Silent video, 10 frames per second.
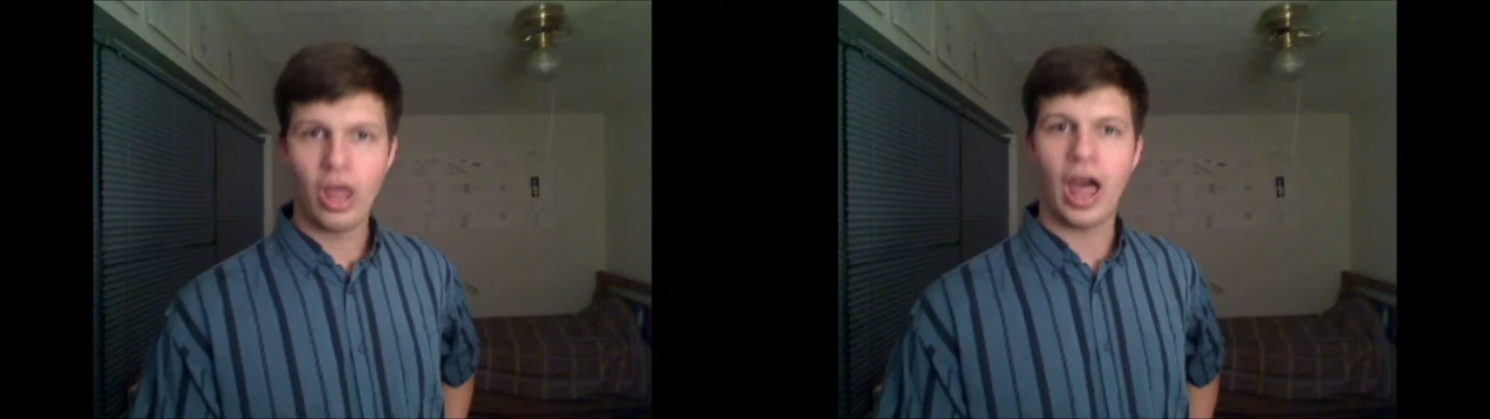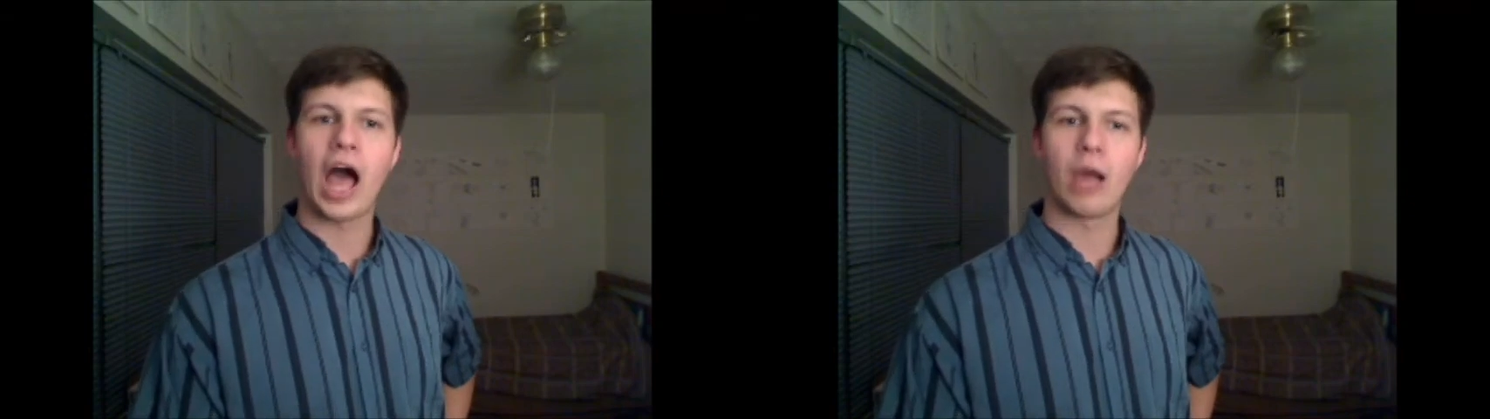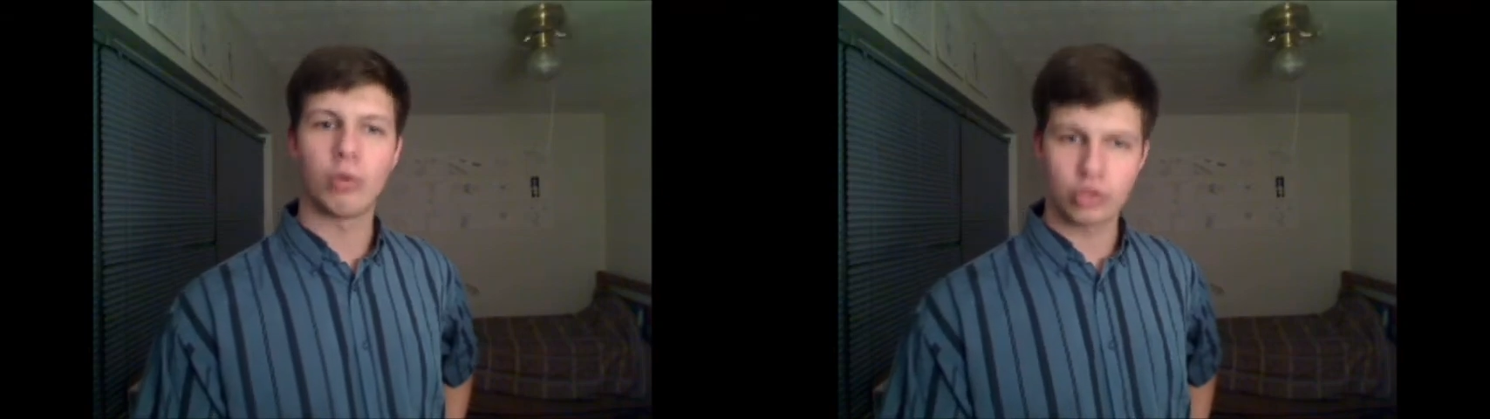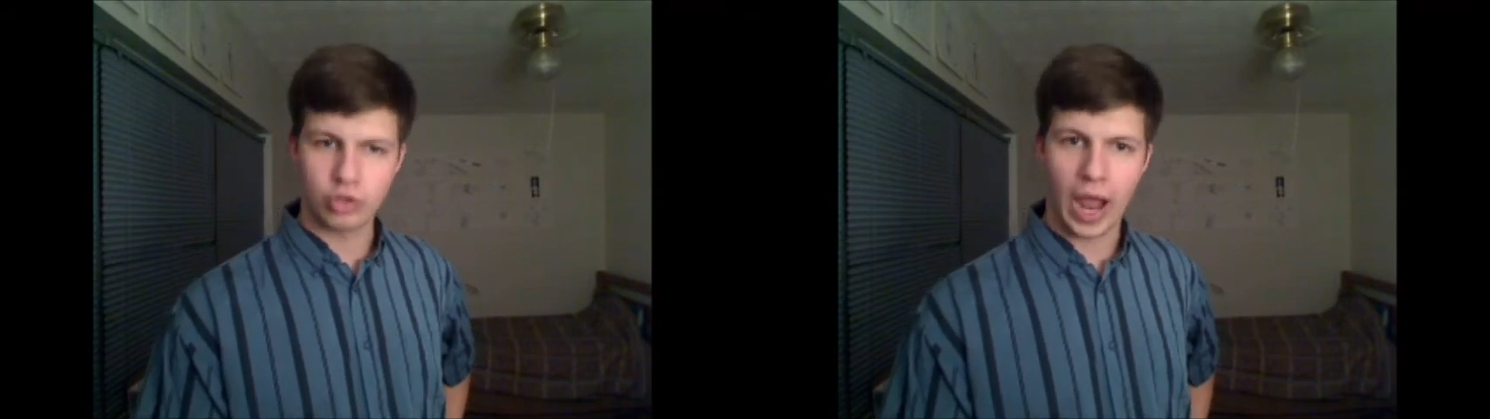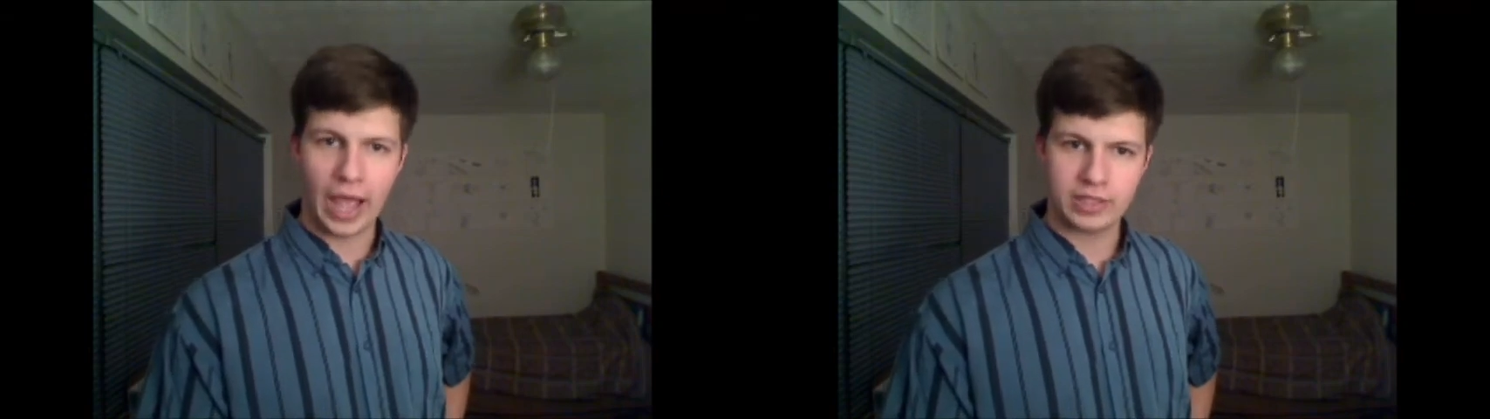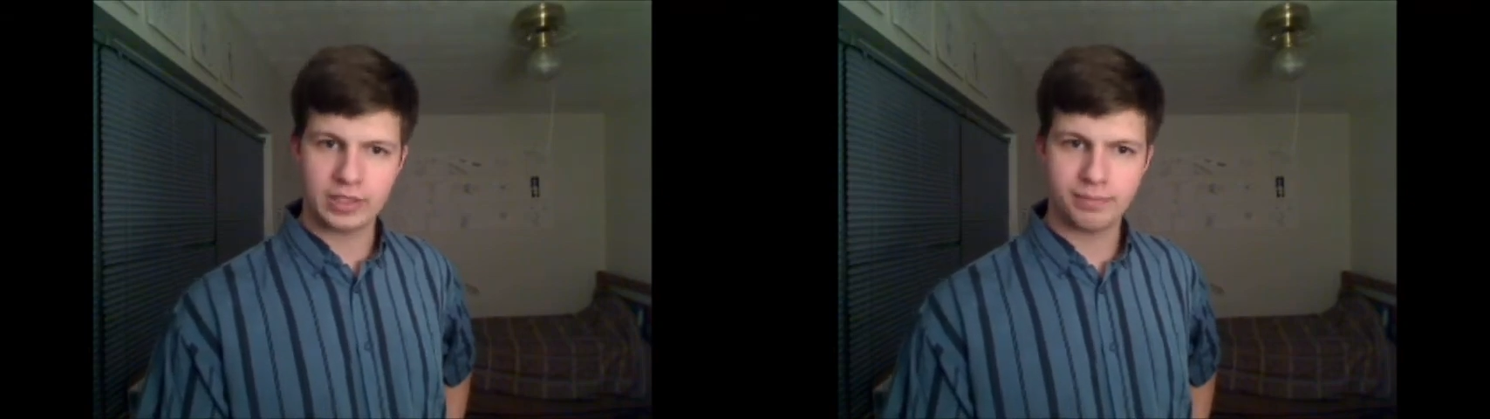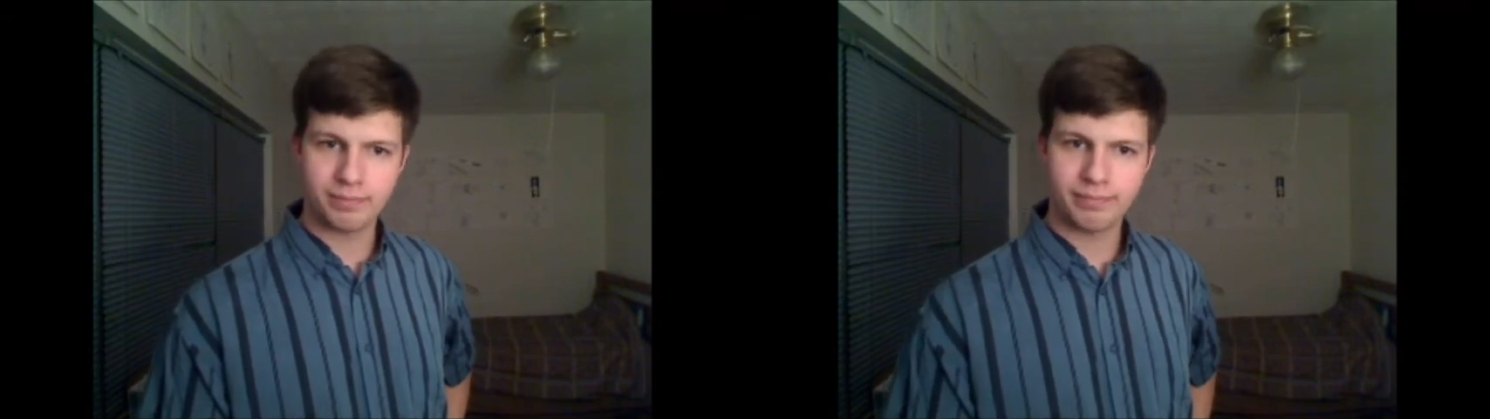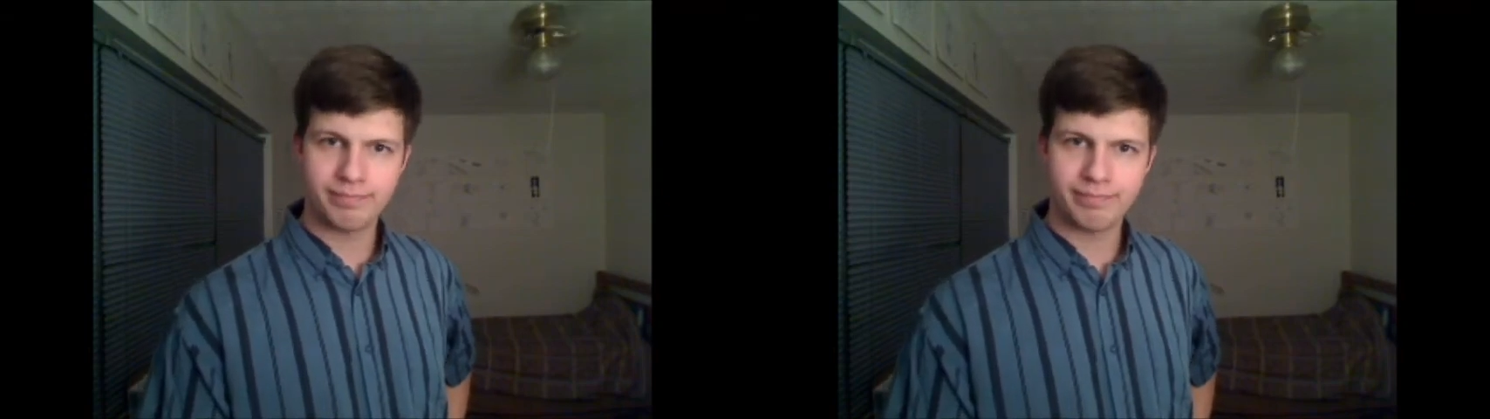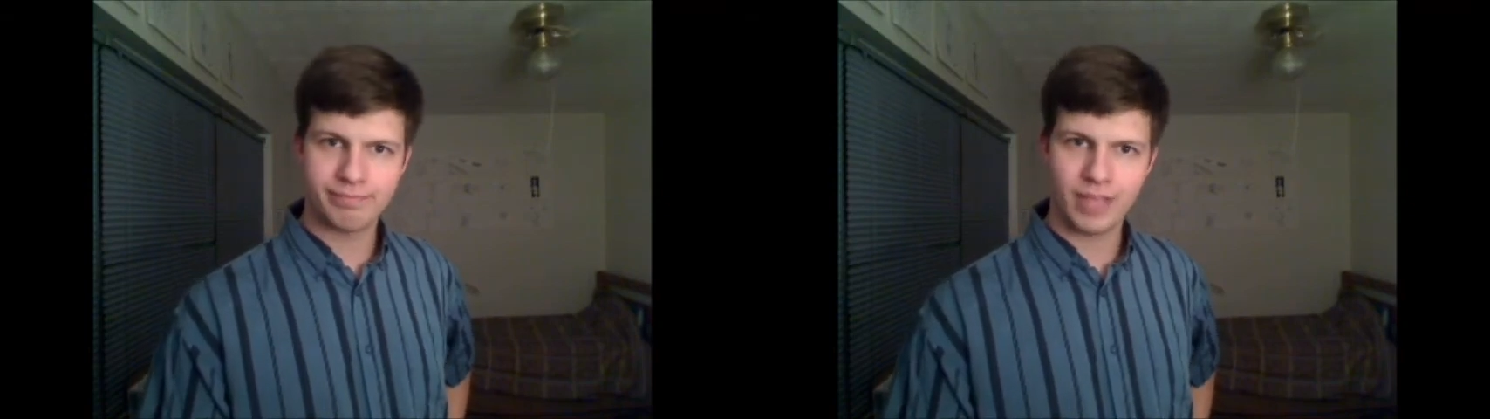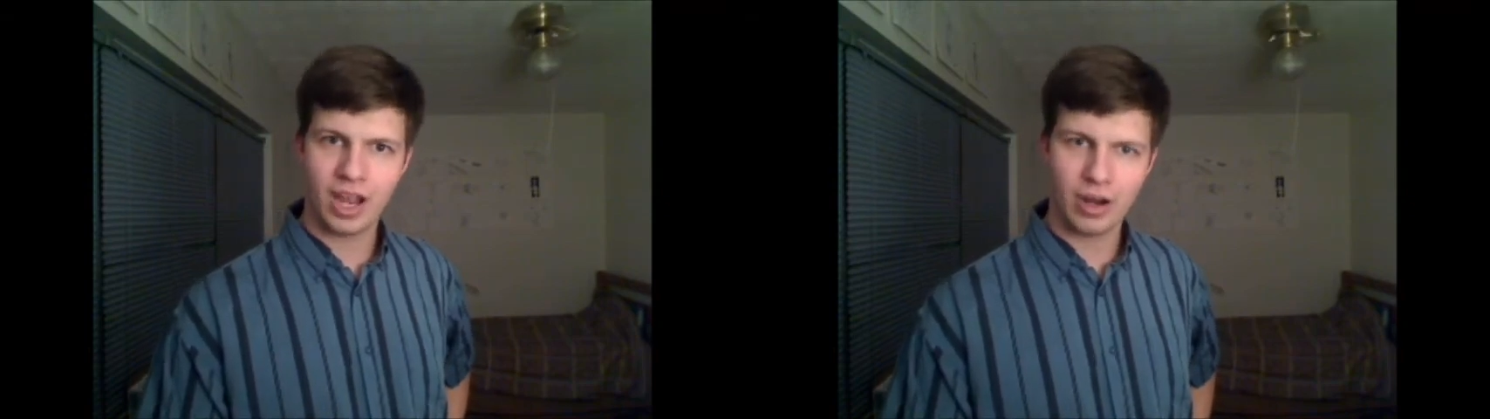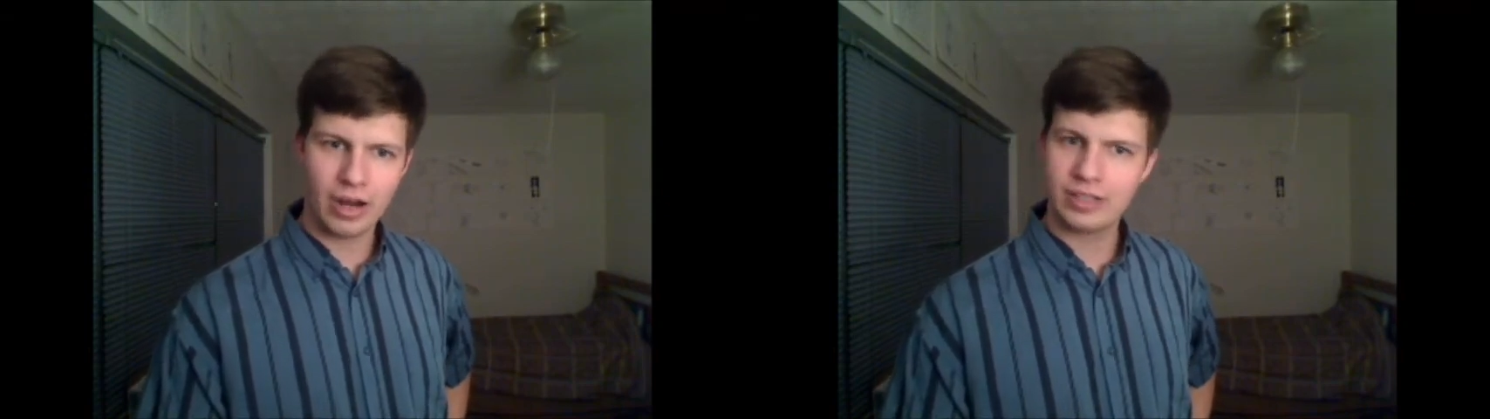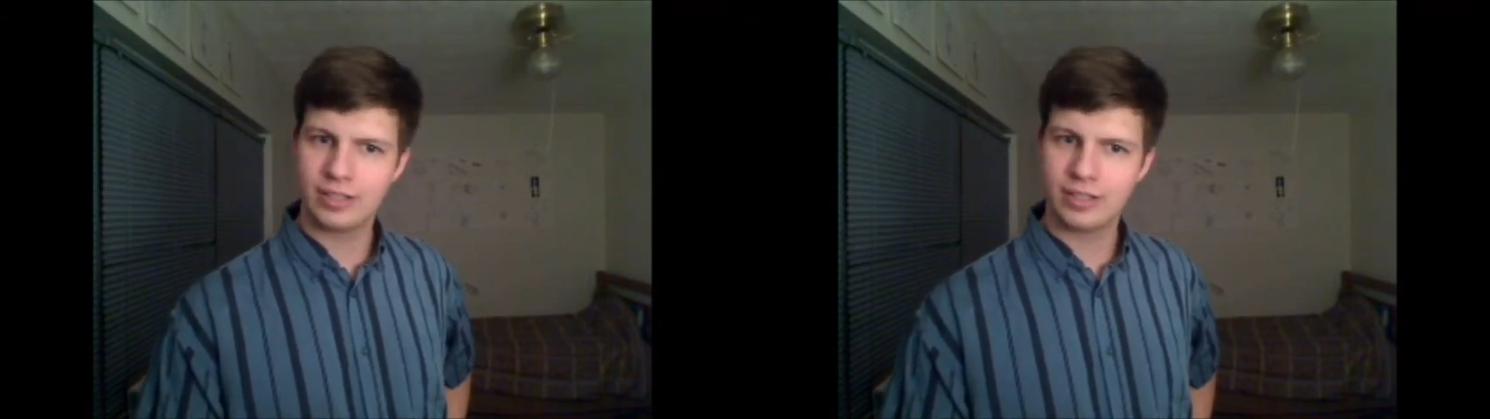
I will try it. All right?